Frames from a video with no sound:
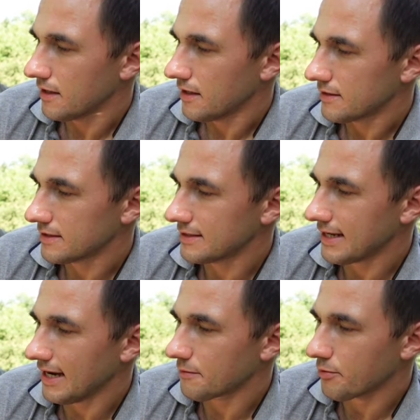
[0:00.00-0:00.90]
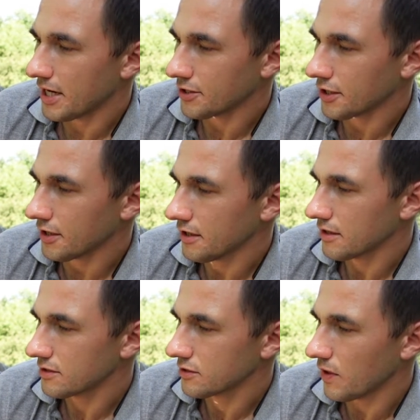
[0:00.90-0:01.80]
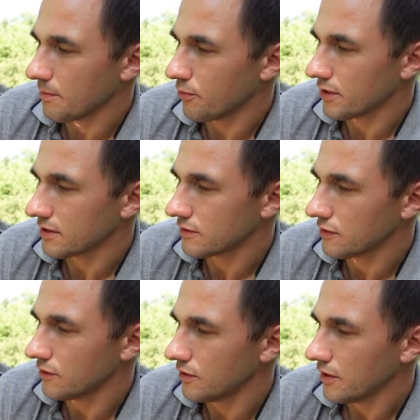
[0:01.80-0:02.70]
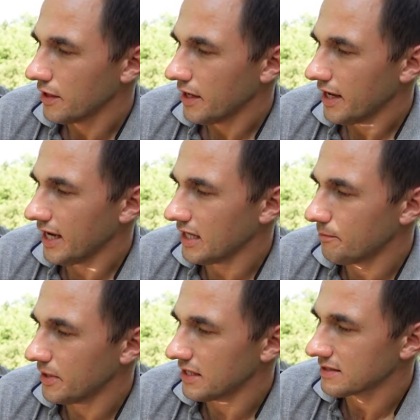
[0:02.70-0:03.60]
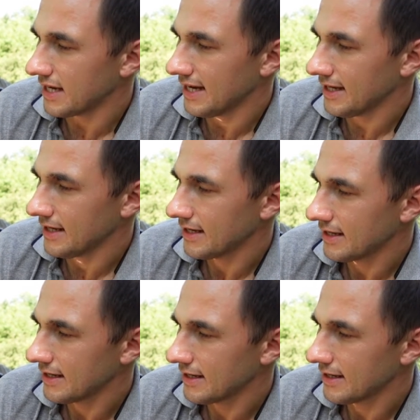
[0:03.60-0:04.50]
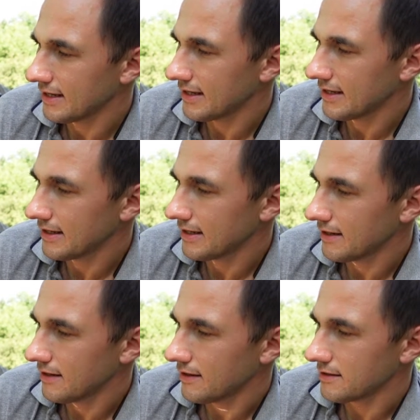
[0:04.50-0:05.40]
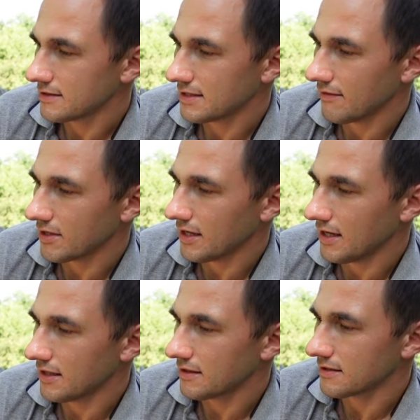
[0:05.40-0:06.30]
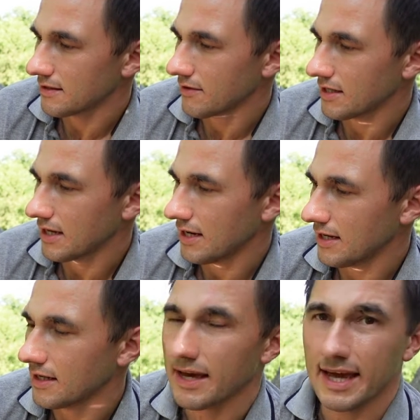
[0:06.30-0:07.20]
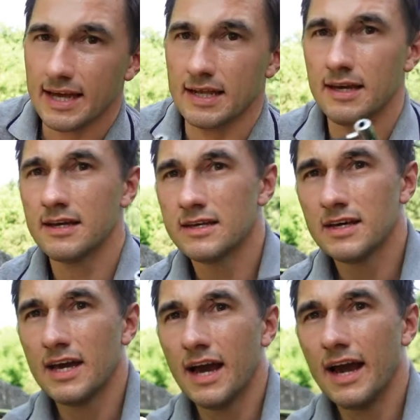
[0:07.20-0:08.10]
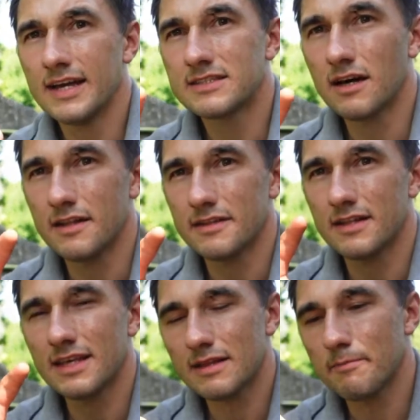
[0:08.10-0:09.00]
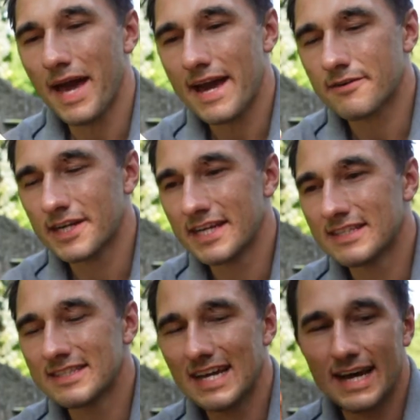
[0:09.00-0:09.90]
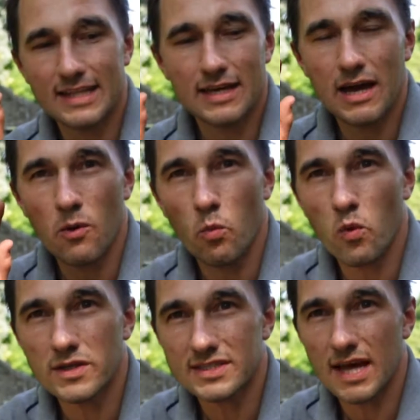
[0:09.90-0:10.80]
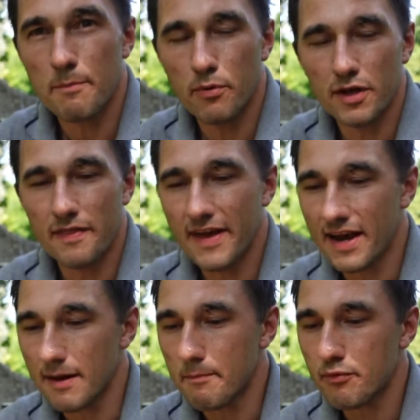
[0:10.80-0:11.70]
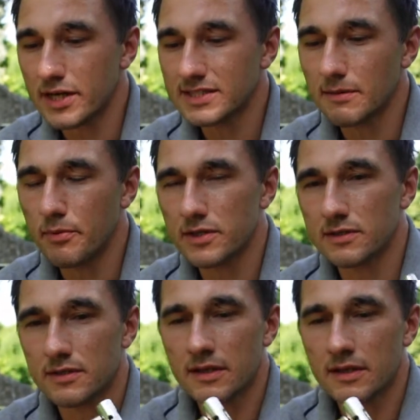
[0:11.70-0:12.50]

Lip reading: the desired pressure. So I put it to 80 psi, 78, 79, 80. It's got the little battery inside, and once I put it there, press the button,